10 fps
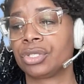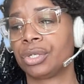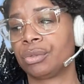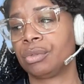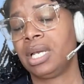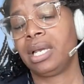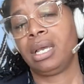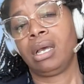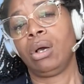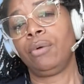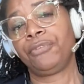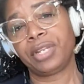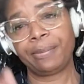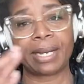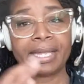So
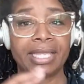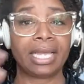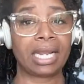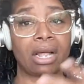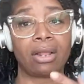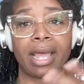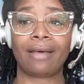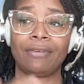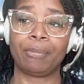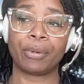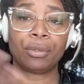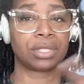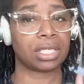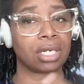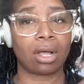hopefully by then I'll have a
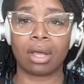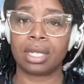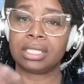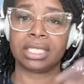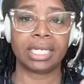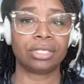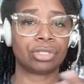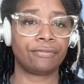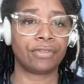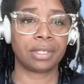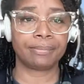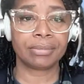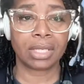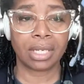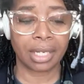pros and a con to each of
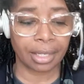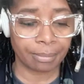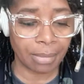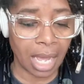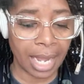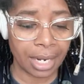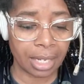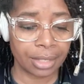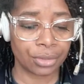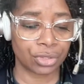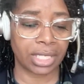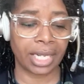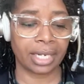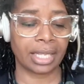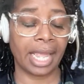them. I
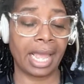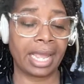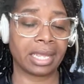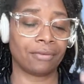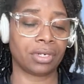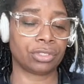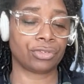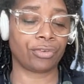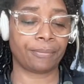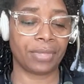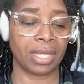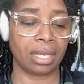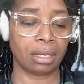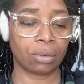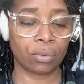understand the AI governance from
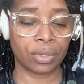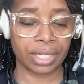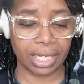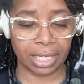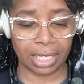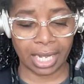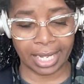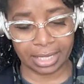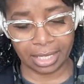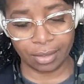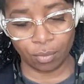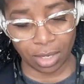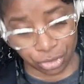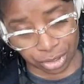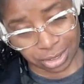the Oregon and the
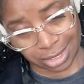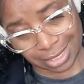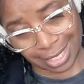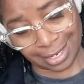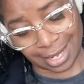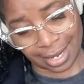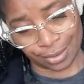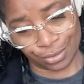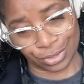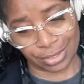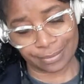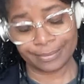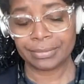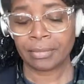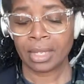Washington side of the
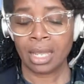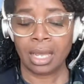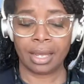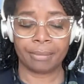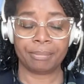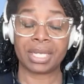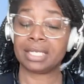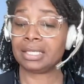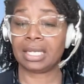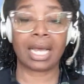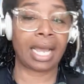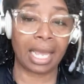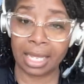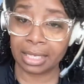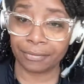house because
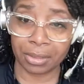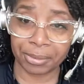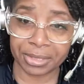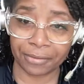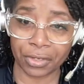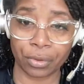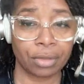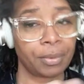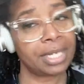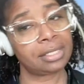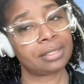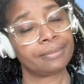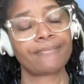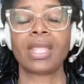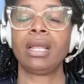I live in the Pacific Northwest.